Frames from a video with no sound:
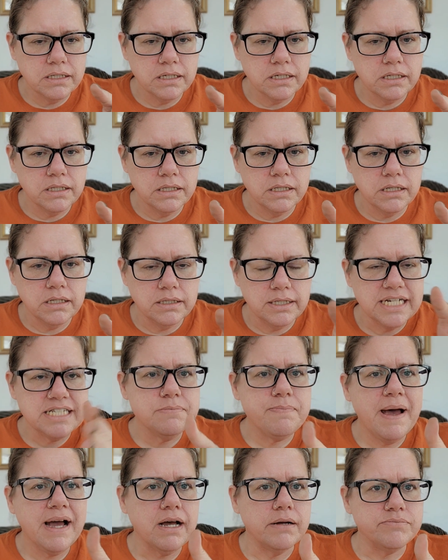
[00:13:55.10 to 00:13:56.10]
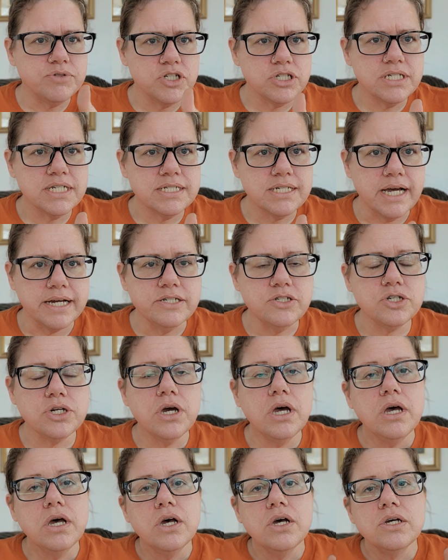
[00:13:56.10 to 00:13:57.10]
let's back up just a touch.
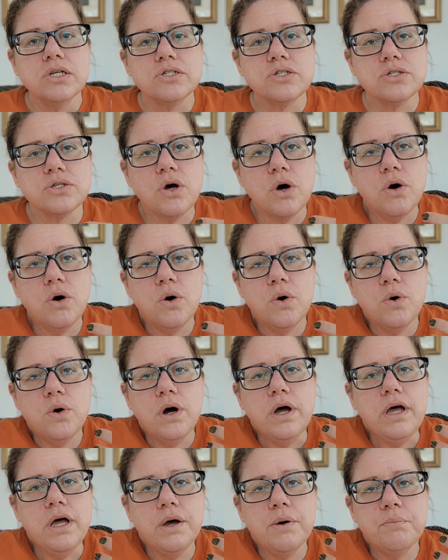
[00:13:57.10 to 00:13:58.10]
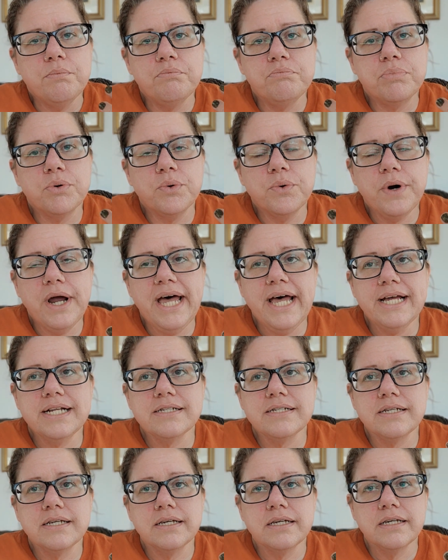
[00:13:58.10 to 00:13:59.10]
So
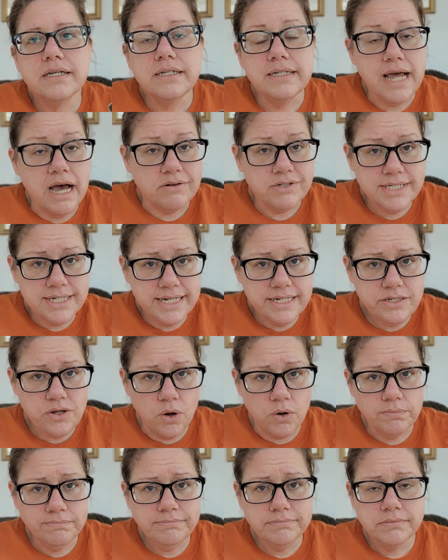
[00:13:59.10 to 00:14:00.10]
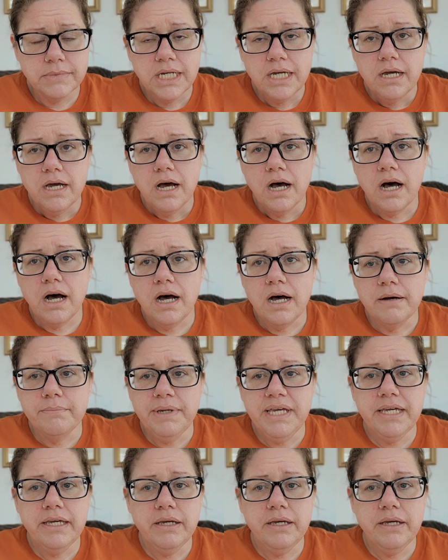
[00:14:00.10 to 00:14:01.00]
Brett now stays home. He